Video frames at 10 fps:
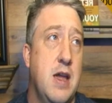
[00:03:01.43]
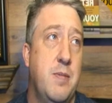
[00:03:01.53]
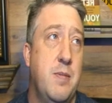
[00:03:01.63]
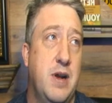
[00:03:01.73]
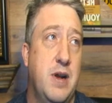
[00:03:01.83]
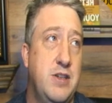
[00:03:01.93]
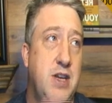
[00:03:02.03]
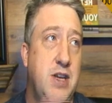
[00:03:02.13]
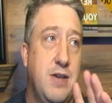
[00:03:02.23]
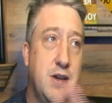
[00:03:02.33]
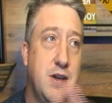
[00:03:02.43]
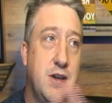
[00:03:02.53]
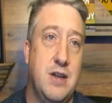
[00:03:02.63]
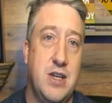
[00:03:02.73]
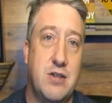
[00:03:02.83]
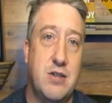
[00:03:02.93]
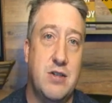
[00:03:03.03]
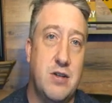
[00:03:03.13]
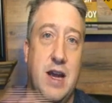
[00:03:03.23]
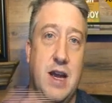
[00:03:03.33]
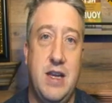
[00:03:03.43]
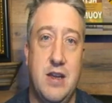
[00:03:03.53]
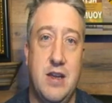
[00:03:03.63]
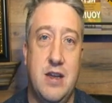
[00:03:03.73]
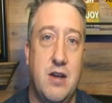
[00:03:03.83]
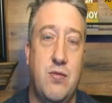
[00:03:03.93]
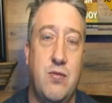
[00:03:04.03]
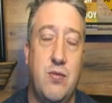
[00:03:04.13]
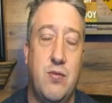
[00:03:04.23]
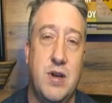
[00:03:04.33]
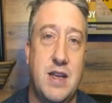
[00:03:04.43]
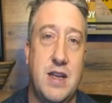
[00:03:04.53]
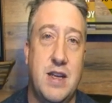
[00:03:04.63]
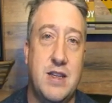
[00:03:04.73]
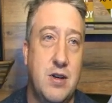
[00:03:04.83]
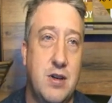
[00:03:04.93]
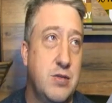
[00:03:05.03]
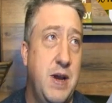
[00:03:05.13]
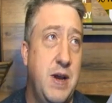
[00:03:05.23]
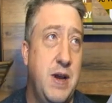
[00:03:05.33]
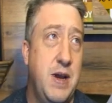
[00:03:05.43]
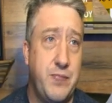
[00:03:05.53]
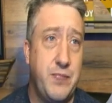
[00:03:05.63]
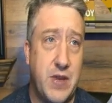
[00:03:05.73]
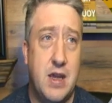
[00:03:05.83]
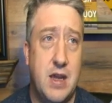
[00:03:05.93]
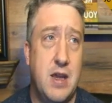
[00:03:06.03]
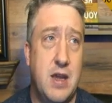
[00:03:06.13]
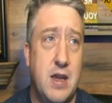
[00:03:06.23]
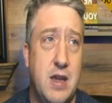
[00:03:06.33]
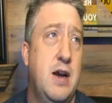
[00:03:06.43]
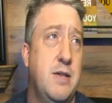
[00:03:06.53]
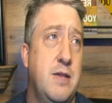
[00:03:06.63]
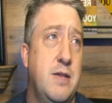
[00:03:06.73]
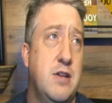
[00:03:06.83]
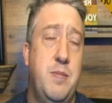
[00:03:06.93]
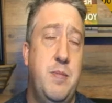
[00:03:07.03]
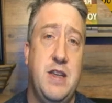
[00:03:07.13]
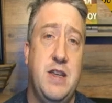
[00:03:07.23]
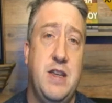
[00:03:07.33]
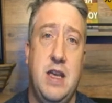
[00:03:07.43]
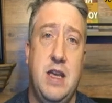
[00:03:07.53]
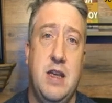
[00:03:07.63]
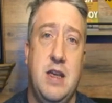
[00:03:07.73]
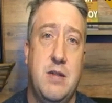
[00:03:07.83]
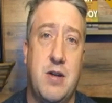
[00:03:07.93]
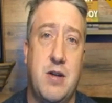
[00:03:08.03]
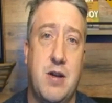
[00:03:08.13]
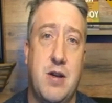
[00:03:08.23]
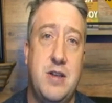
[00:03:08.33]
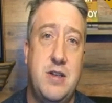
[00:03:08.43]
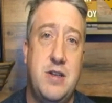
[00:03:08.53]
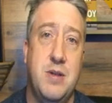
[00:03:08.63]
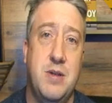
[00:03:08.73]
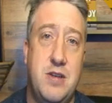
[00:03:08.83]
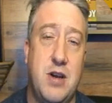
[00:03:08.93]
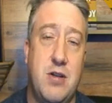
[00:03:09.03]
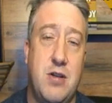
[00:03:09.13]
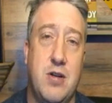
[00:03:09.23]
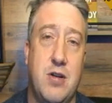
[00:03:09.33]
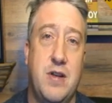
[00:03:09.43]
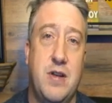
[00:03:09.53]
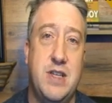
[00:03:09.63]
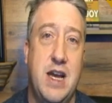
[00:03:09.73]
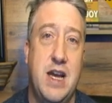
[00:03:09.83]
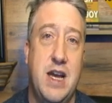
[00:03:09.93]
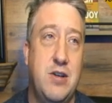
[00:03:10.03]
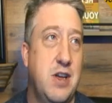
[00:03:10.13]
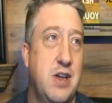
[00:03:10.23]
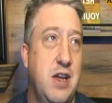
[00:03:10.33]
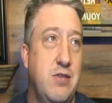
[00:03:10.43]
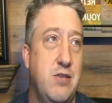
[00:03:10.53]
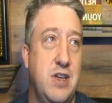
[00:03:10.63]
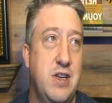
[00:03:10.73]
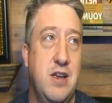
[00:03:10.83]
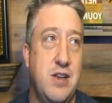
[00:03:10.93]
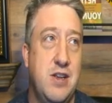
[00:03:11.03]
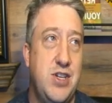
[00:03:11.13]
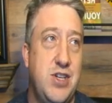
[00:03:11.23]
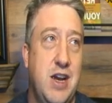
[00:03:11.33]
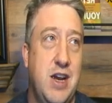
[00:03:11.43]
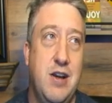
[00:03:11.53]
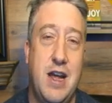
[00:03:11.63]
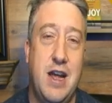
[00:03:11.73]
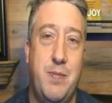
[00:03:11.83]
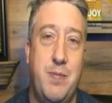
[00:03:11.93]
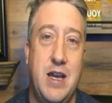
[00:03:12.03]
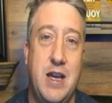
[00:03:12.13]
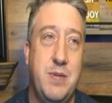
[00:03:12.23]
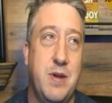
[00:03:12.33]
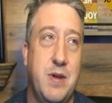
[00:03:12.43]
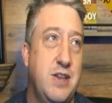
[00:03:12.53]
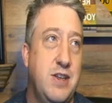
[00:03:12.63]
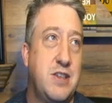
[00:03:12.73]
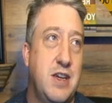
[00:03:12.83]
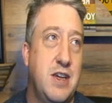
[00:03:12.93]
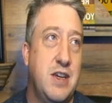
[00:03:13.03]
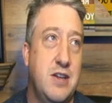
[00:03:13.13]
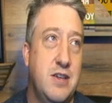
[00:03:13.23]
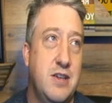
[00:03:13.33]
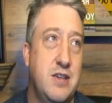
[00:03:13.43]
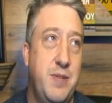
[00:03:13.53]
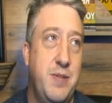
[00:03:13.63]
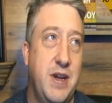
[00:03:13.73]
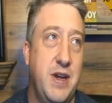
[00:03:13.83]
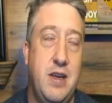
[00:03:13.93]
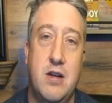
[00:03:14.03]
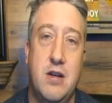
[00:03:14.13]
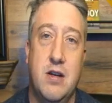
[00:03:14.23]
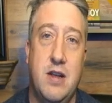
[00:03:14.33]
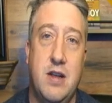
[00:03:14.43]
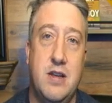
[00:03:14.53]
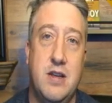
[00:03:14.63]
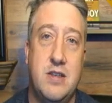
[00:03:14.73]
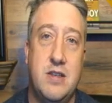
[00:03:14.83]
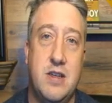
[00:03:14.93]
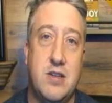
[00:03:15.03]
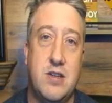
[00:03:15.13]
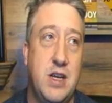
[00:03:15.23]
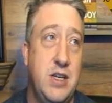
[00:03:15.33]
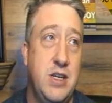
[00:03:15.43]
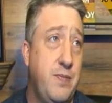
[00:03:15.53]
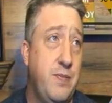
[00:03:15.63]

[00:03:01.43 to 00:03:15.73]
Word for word: but I'll just give you a, a general idea of what that story was about. Uh, so basically, my grandmother took me to my great grandfather's house. He was sitting in a chair, he had a pipe, just like is depicted here in this illustration.